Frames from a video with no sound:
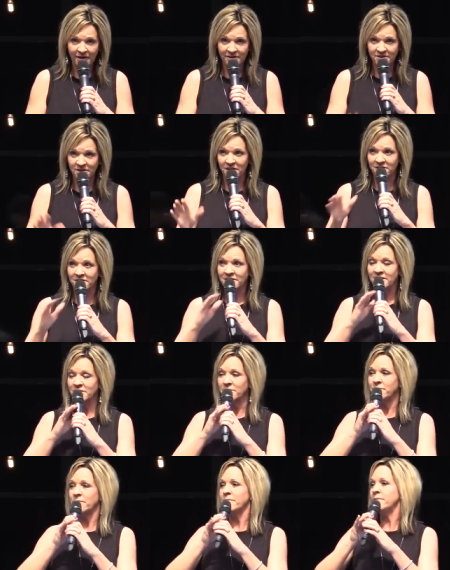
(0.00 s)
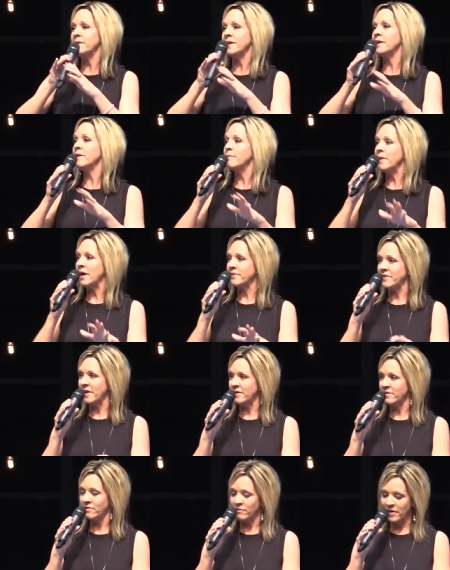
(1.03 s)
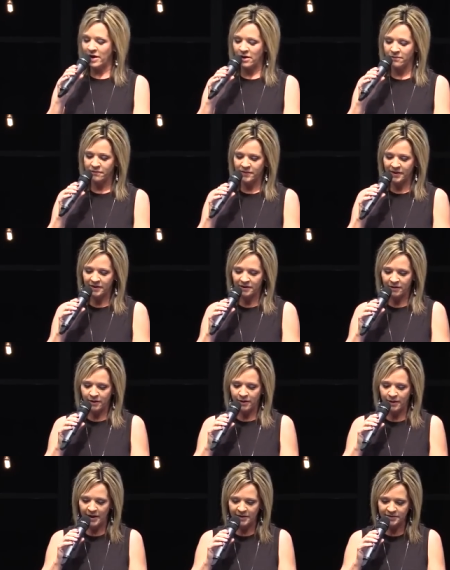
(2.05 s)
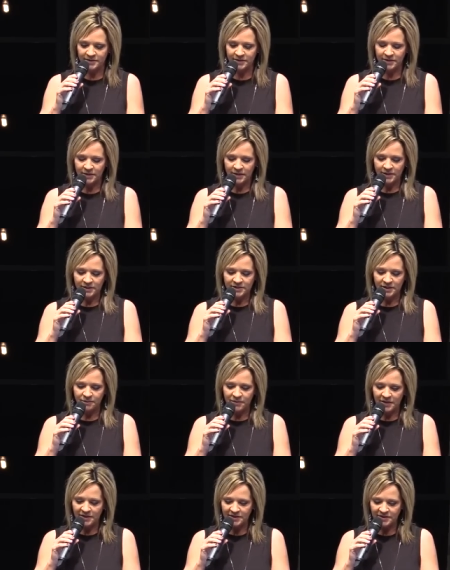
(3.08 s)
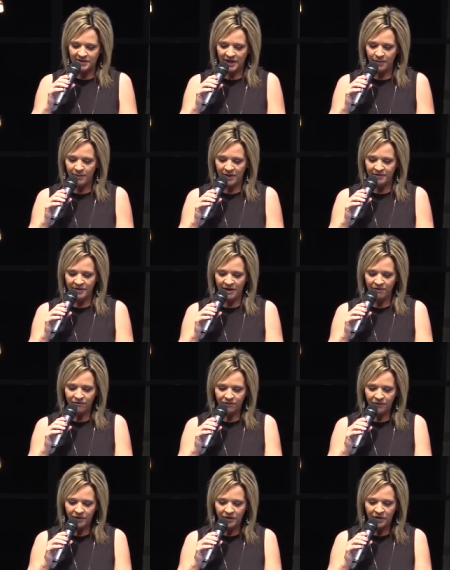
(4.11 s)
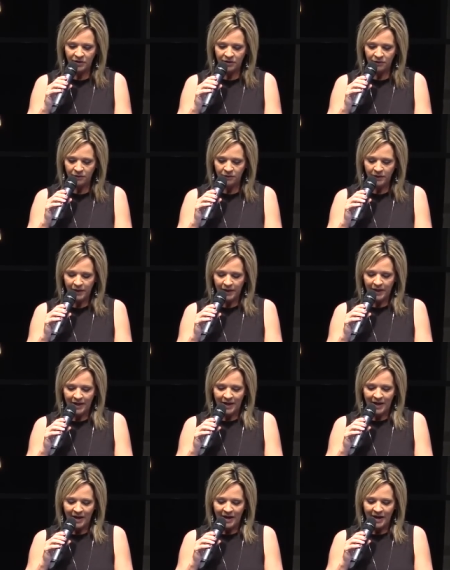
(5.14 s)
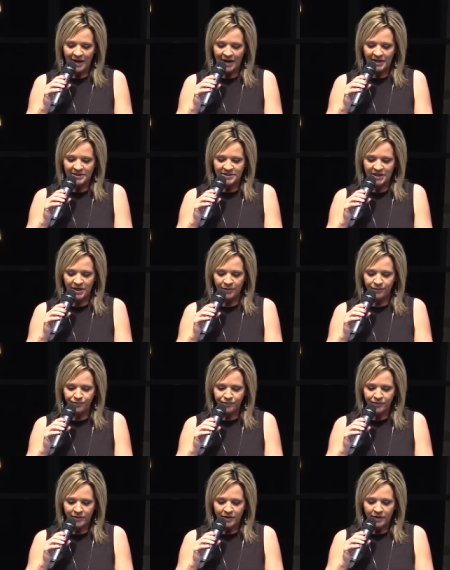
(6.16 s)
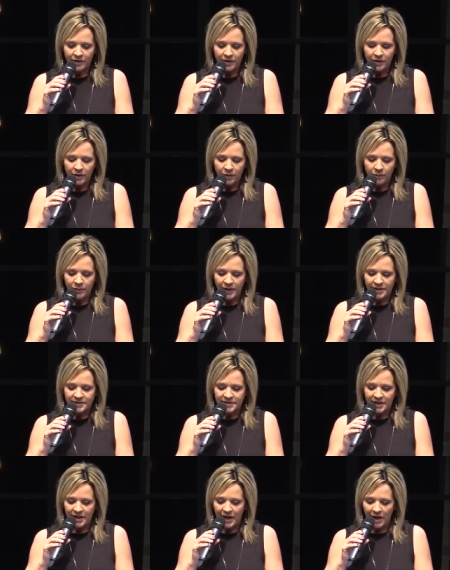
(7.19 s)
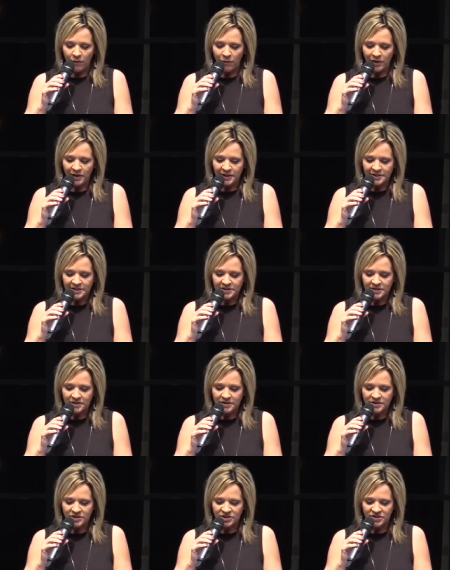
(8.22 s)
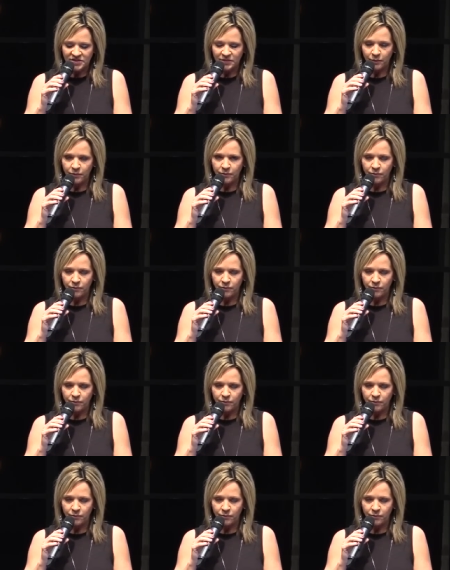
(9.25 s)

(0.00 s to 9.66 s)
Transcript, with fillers: I'll talk a little bit about that in a while. I feel like God has something to say about that for you. And, um, but uh, I wanted to just